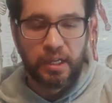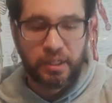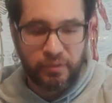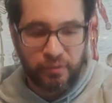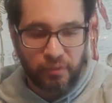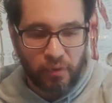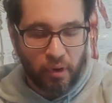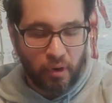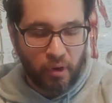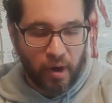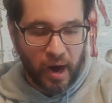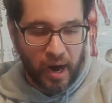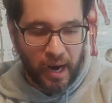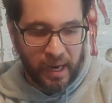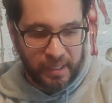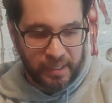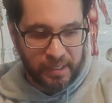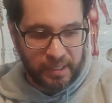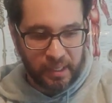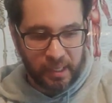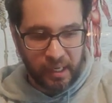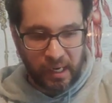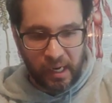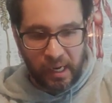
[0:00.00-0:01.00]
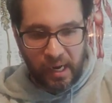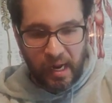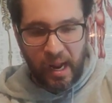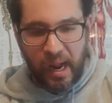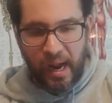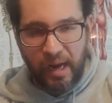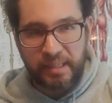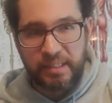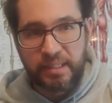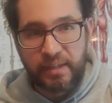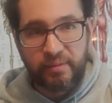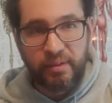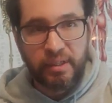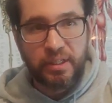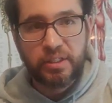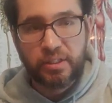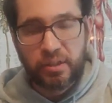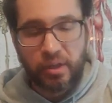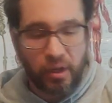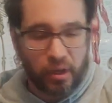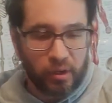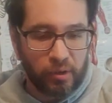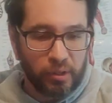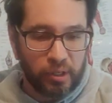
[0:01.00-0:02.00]
As far as
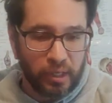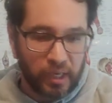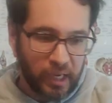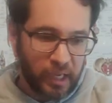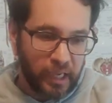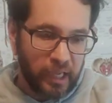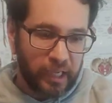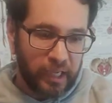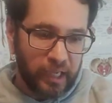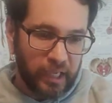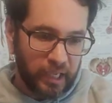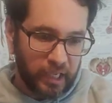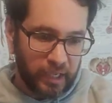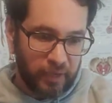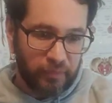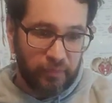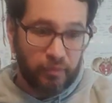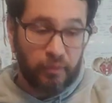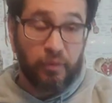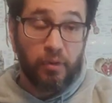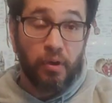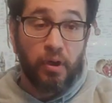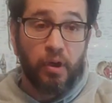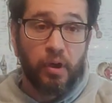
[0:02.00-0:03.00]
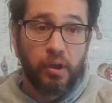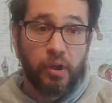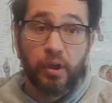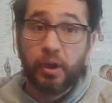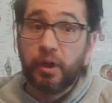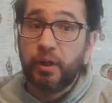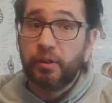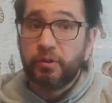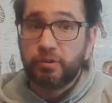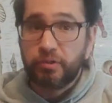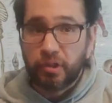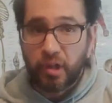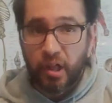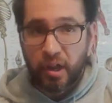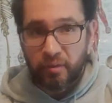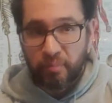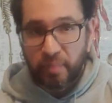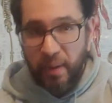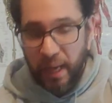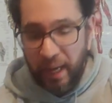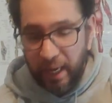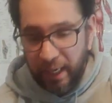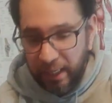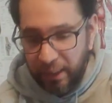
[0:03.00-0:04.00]
activities go, if there's a lot
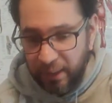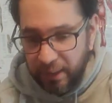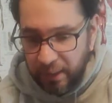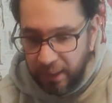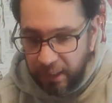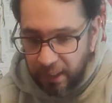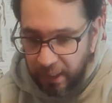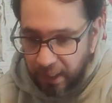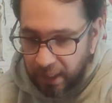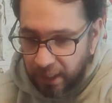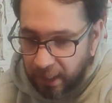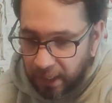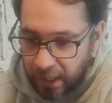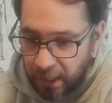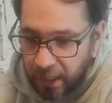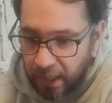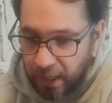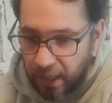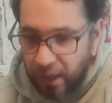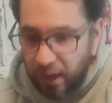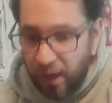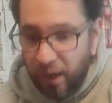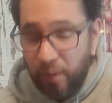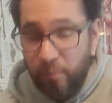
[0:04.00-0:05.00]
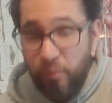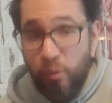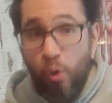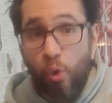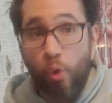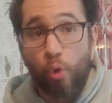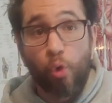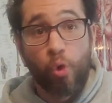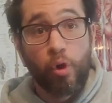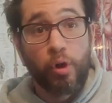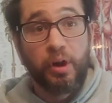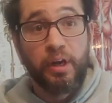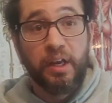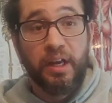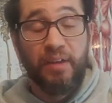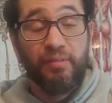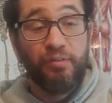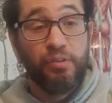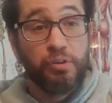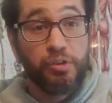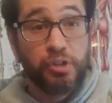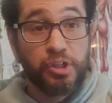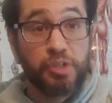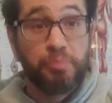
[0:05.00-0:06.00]
of pain, or
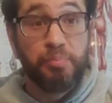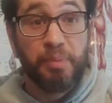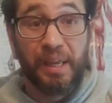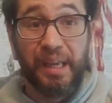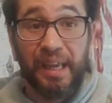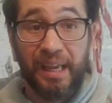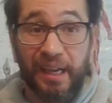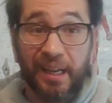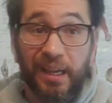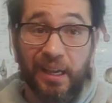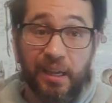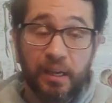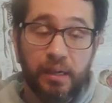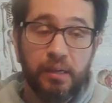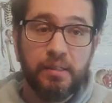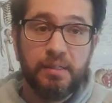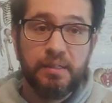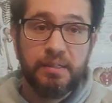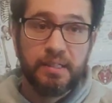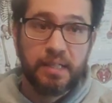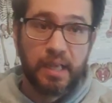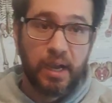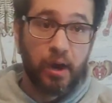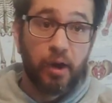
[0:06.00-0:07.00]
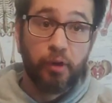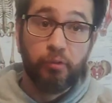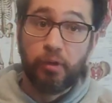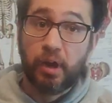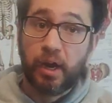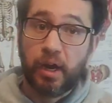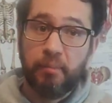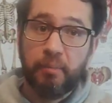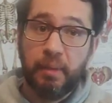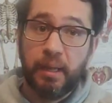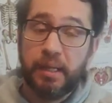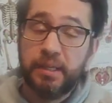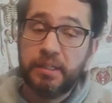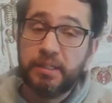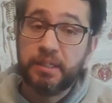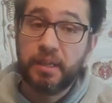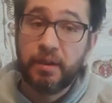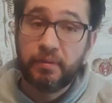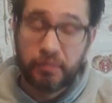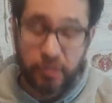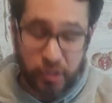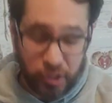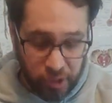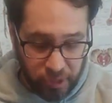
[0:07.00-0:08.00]
if you're just beginning, this is how I'd recommend
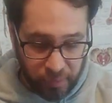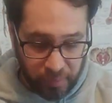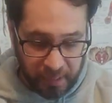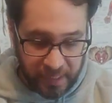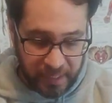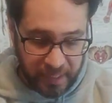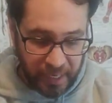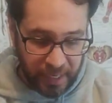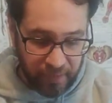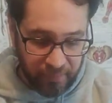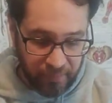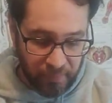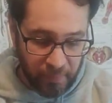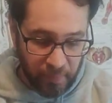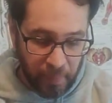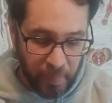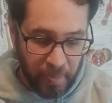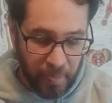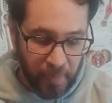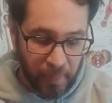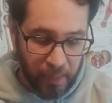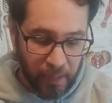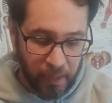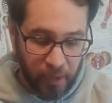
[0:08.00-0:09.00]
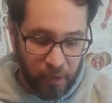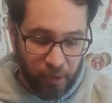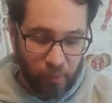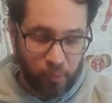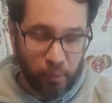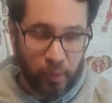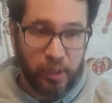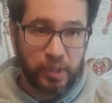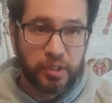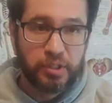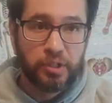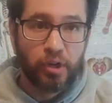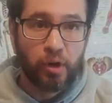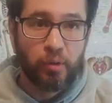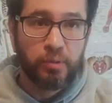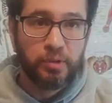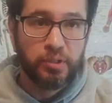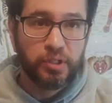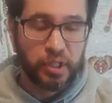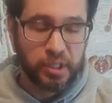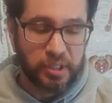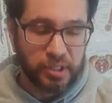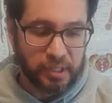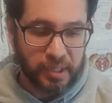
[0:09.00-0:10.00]
stuff just to be safe. We can start
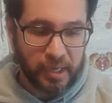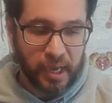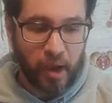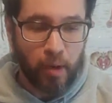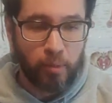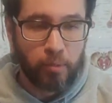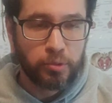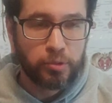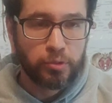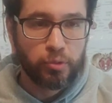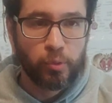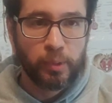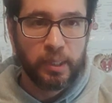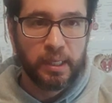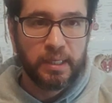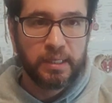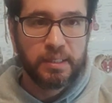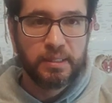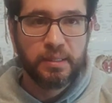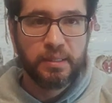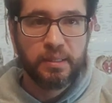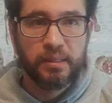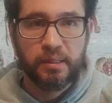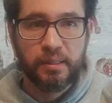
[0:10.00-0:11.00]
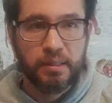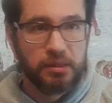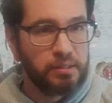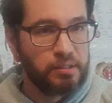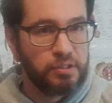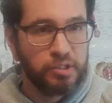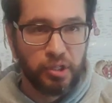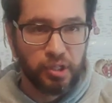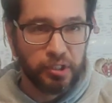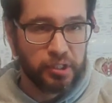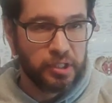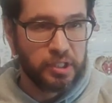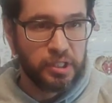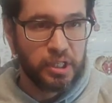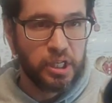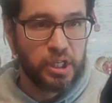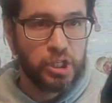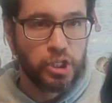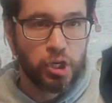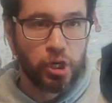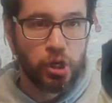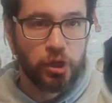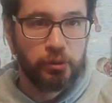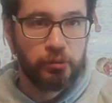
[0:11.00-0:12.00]
with just a towel squeeze. This is just a
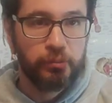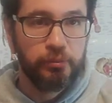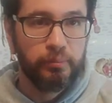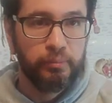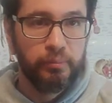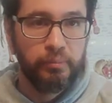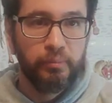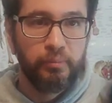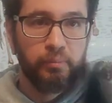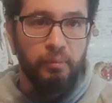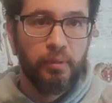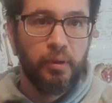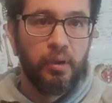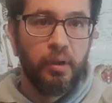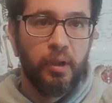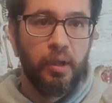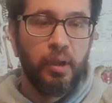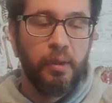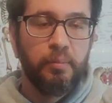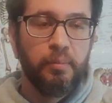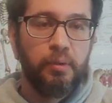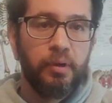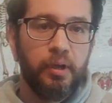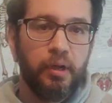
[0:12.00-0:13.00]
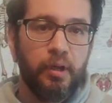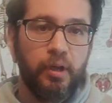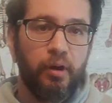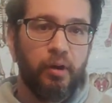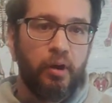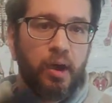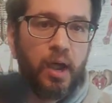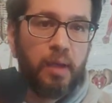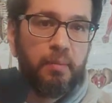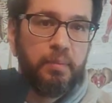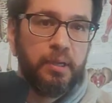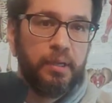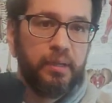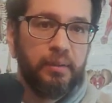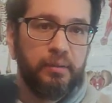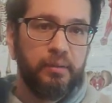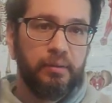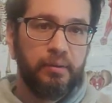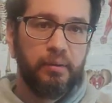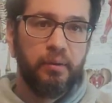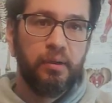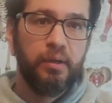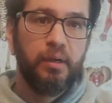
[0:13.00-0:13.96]
t-shirt. I'm gonna grab it